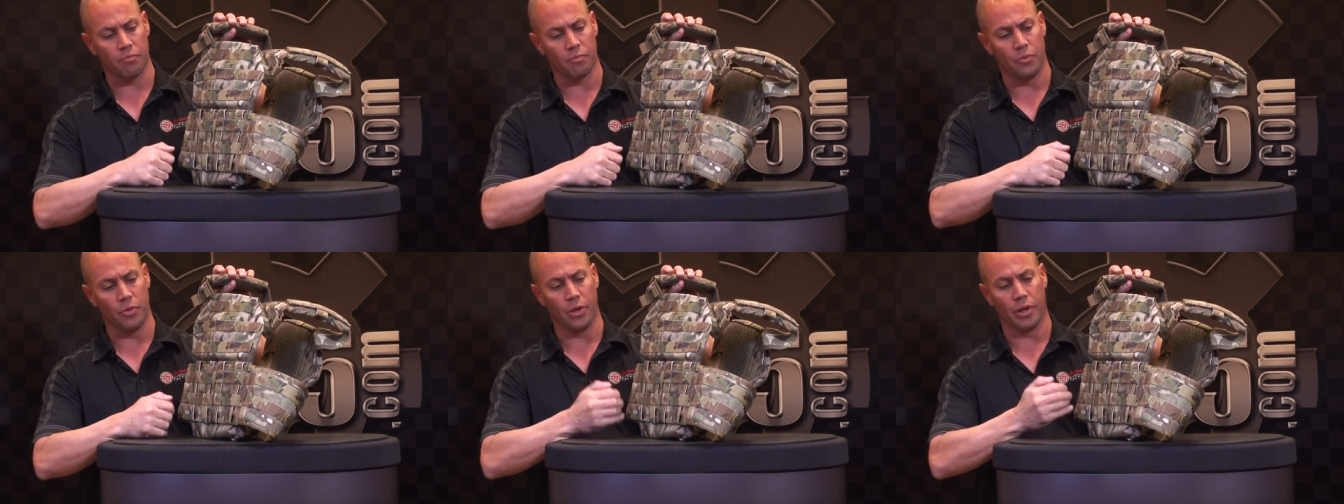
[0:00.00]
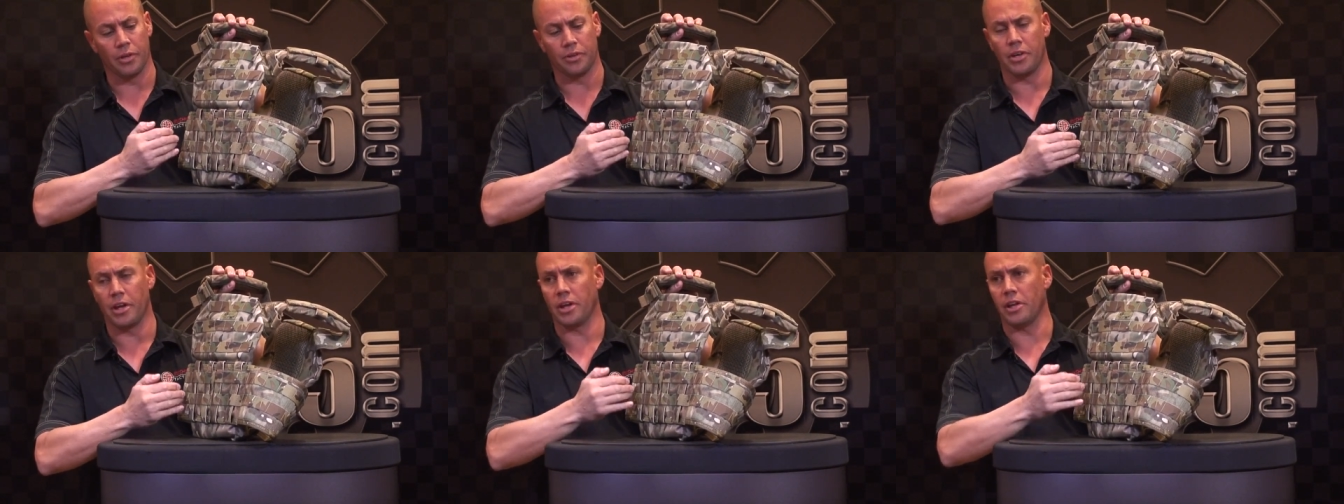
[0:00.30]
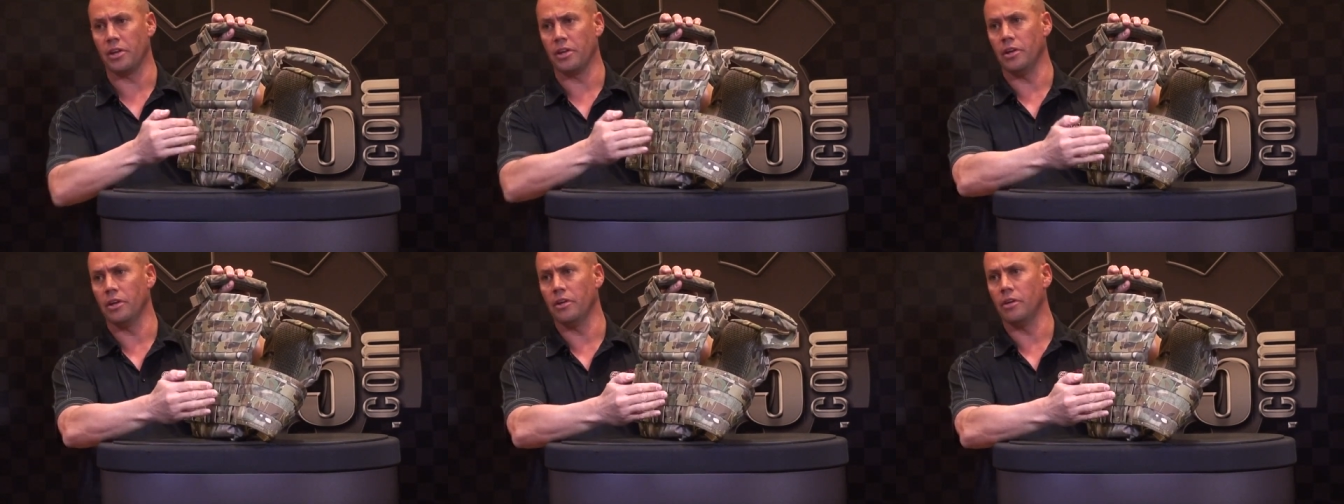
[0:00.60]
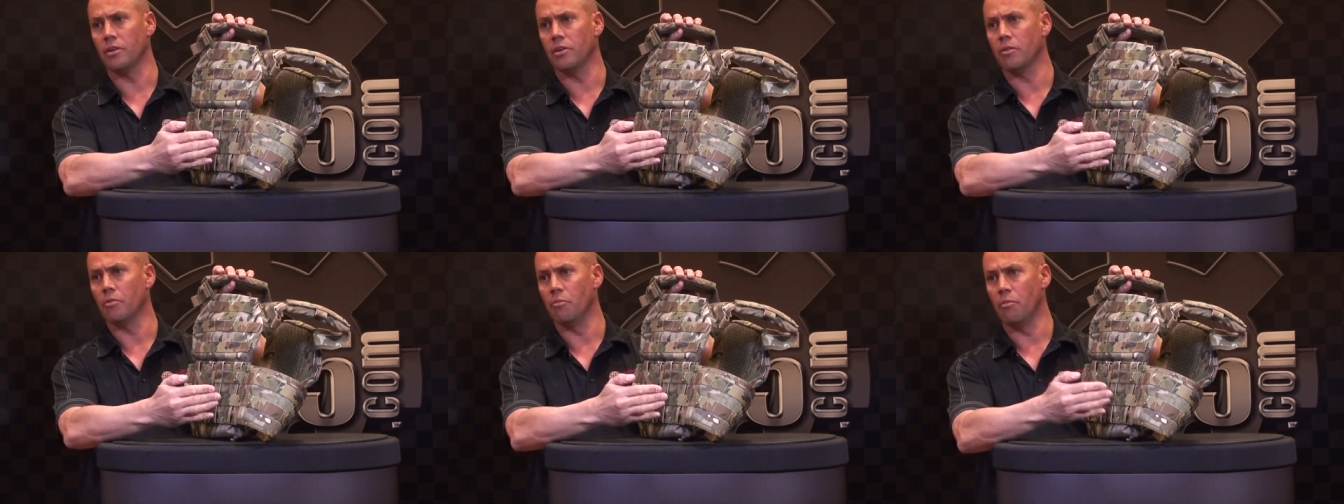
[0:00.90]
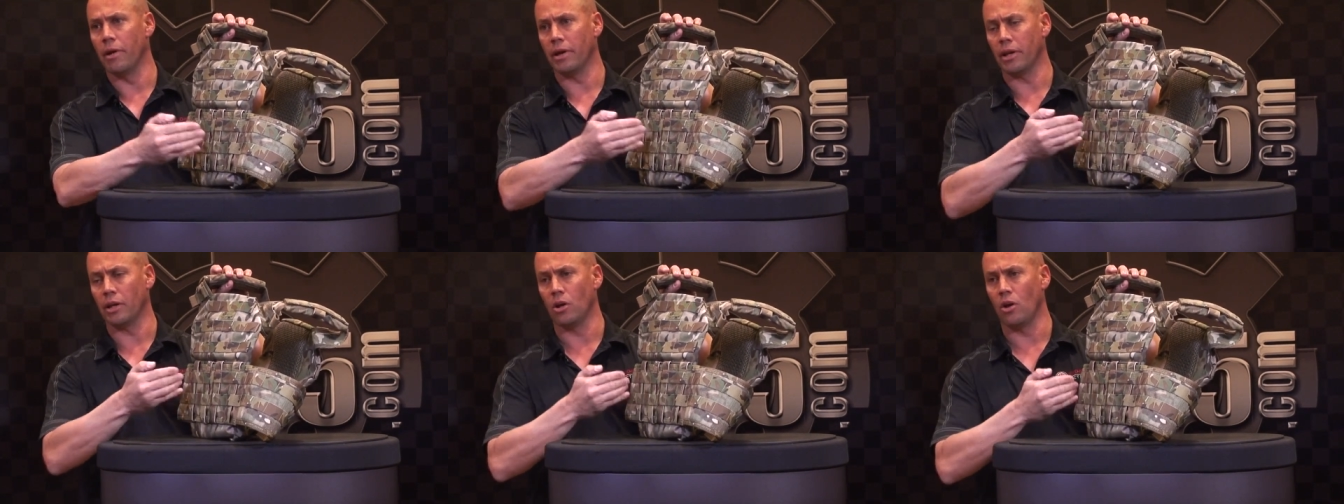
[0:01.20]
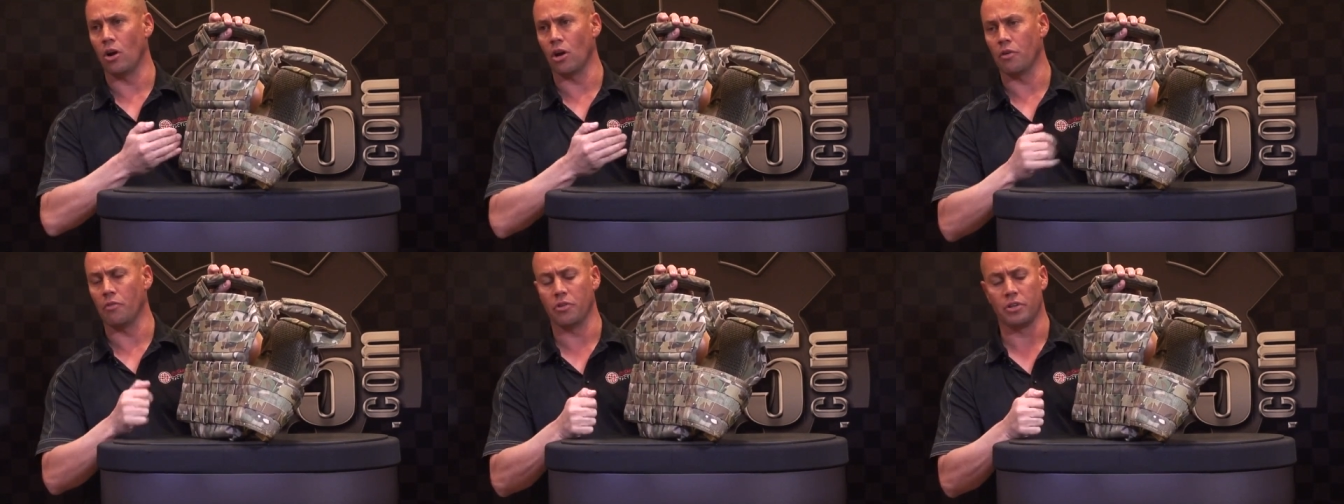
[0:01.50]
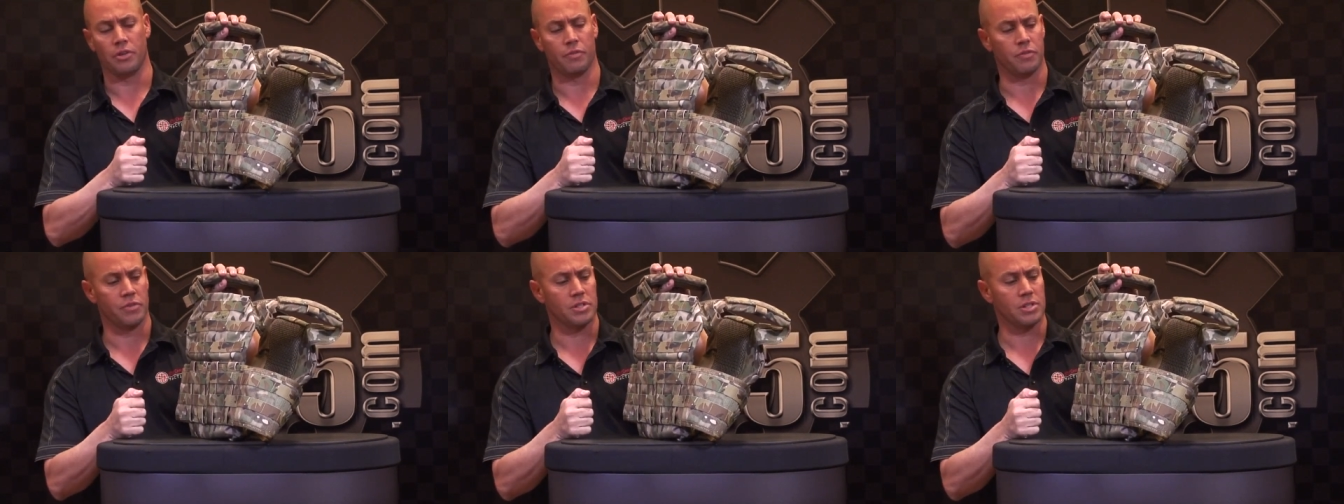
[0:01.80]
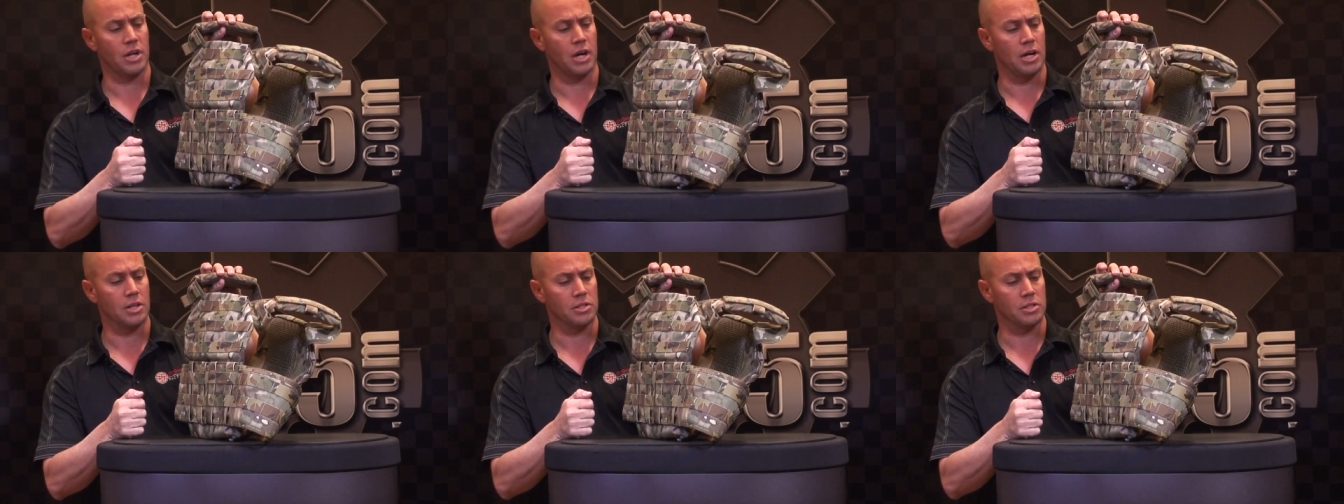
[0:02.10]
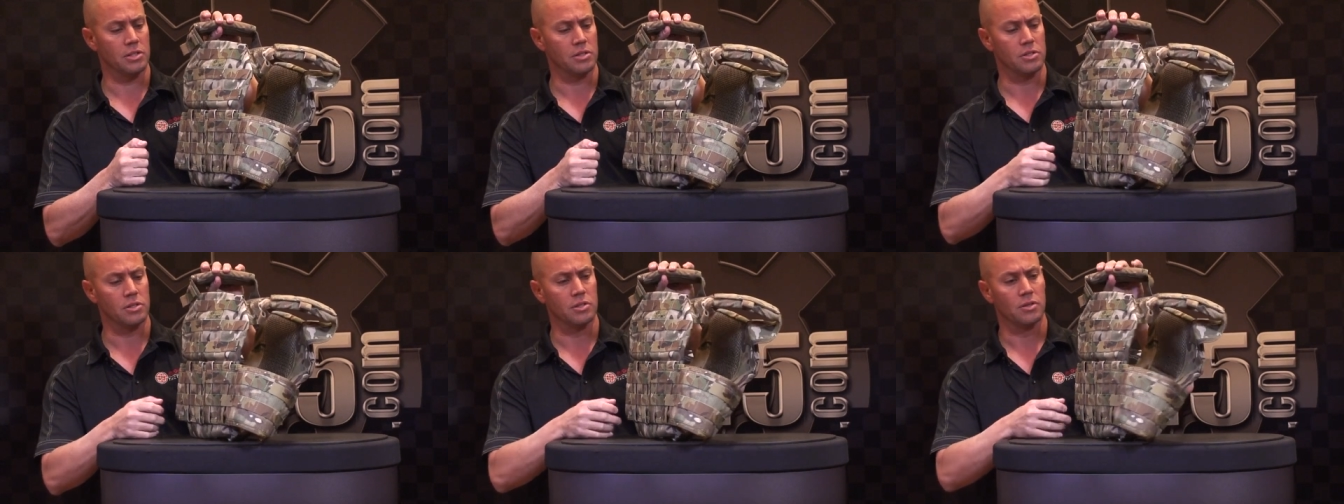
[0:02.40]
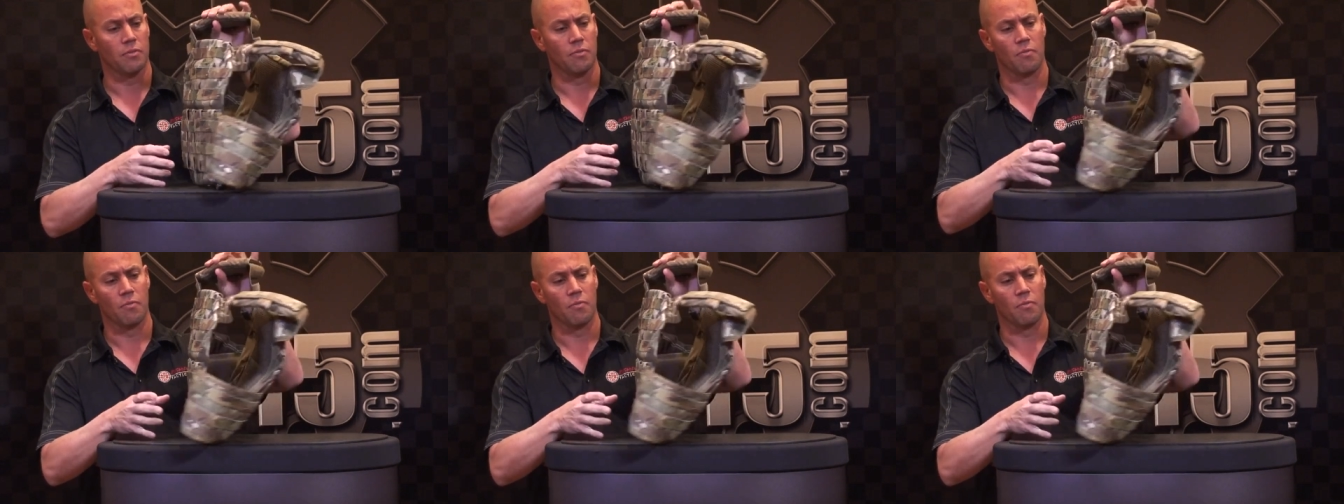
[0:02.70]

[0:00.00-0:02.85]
You can take it in, make it longer for different sizes.